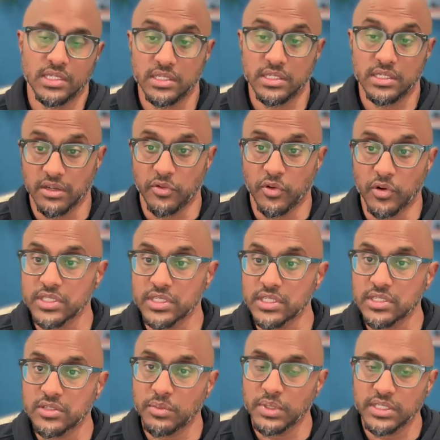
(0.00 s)
Syrian
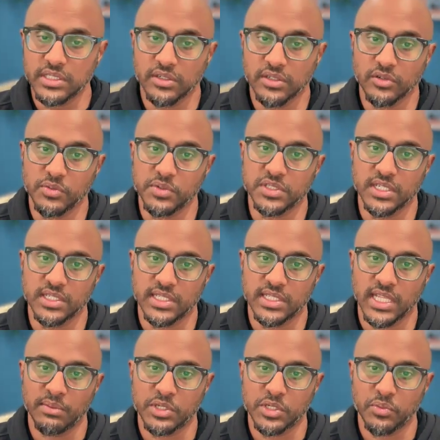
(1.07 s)
forces or militant groups to
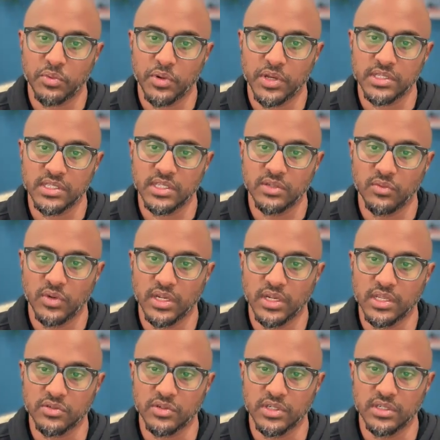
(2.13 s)
establish a presence in what
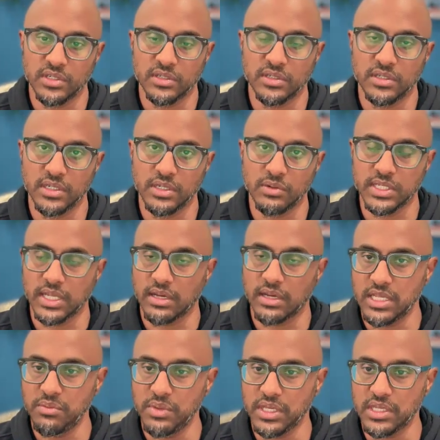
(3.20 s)
Israel was now
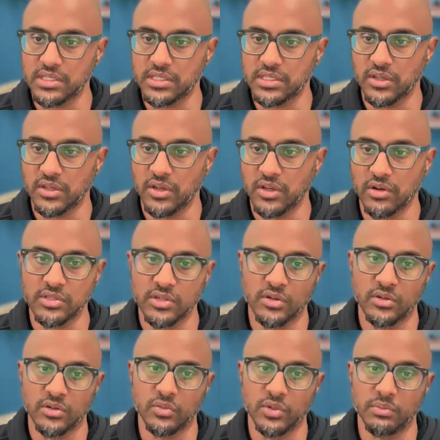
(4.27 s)
deeming its security
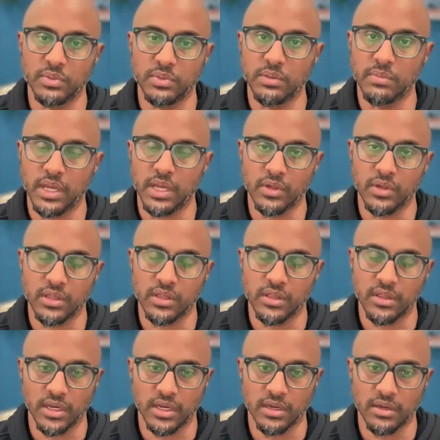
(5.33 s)
zone would be met
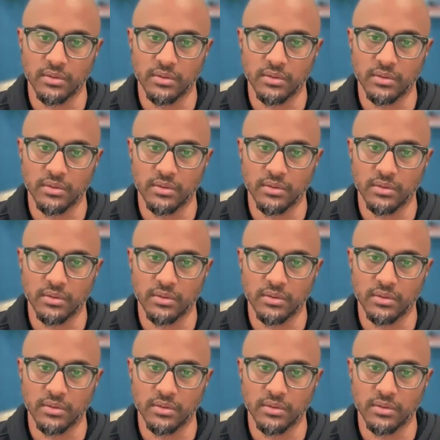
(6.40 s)
with